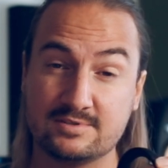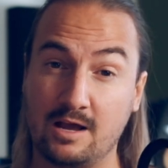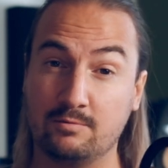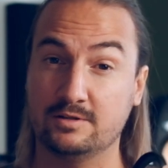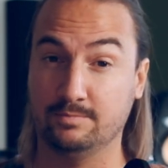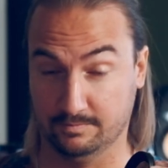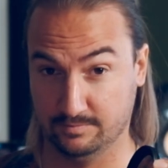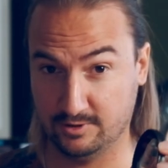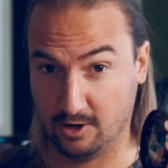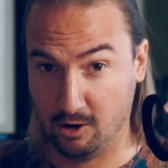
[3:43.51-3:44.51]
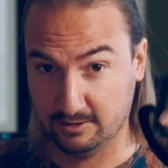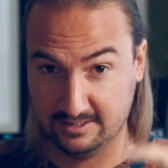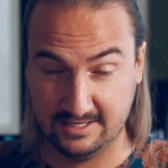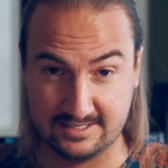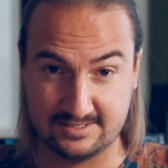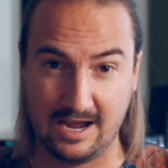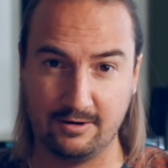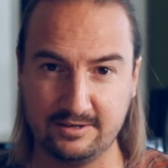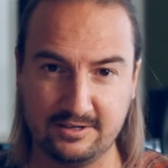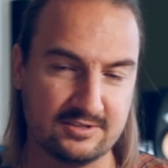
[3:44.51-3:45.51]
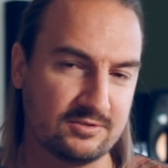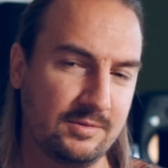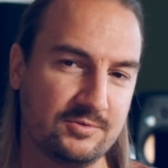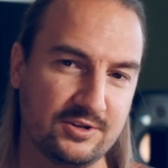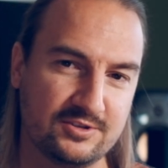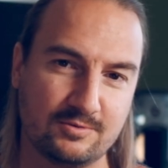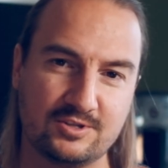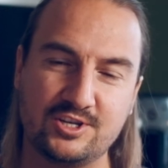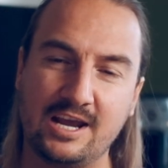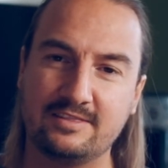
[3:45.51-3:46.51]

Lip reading: I will put all the links down in the description, so check